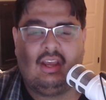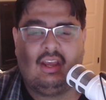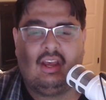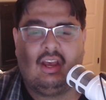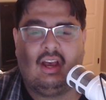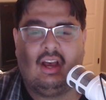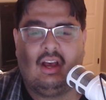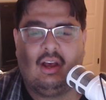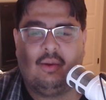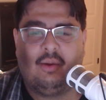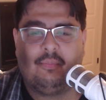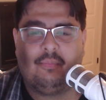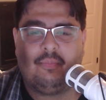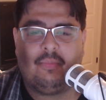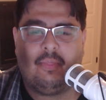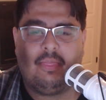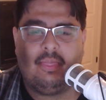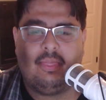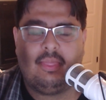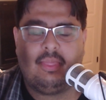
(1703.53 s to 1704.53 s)

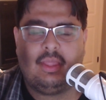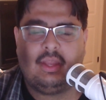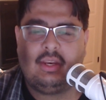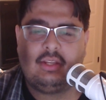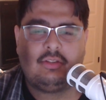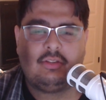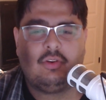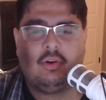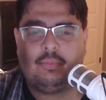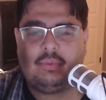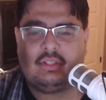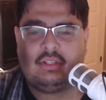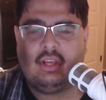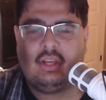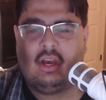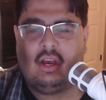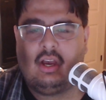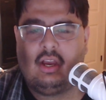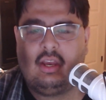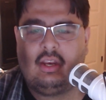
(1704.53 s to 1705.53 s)
The Disrupt
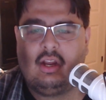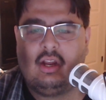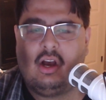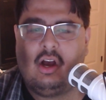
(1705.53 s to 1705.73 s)
side